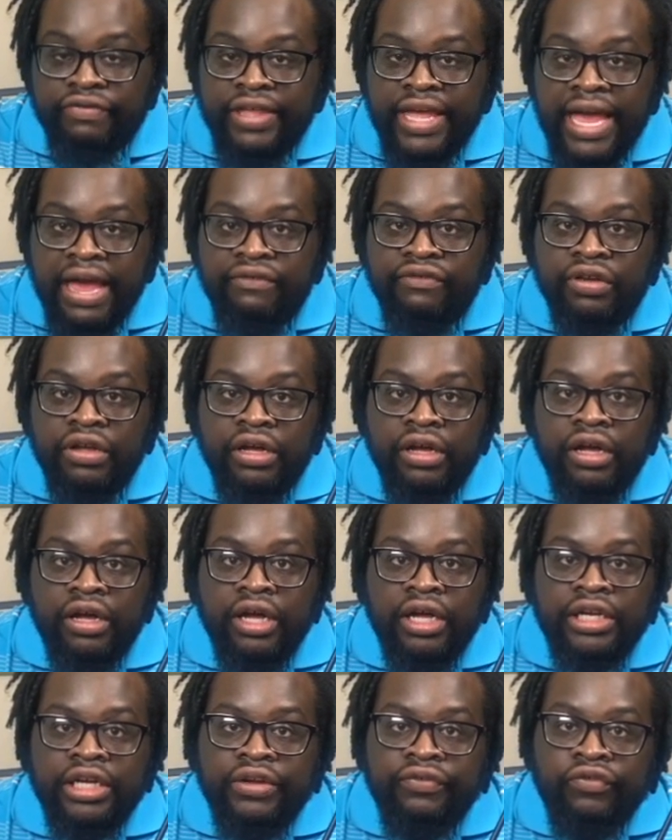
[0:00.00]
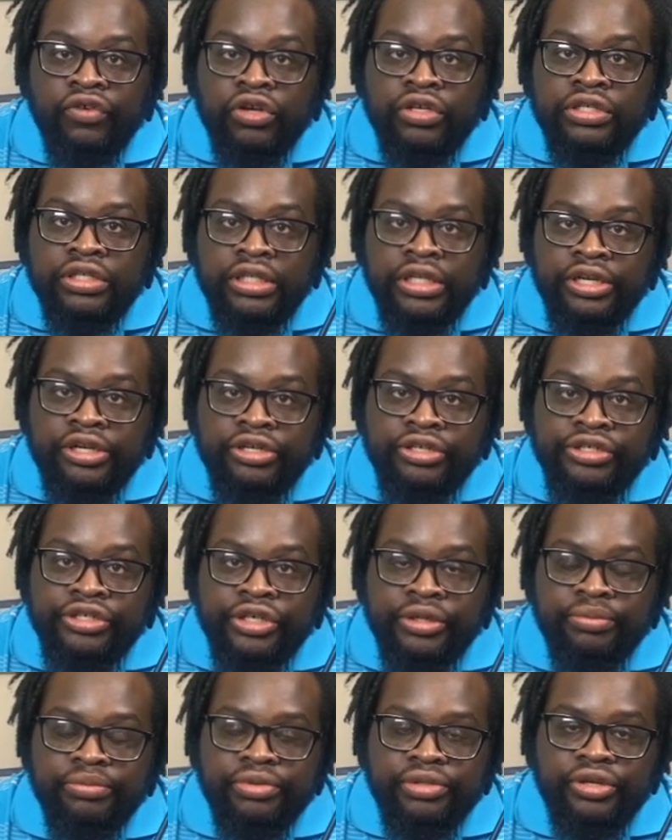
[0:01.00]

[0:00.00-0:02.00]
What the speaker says: they have a diverse leadership.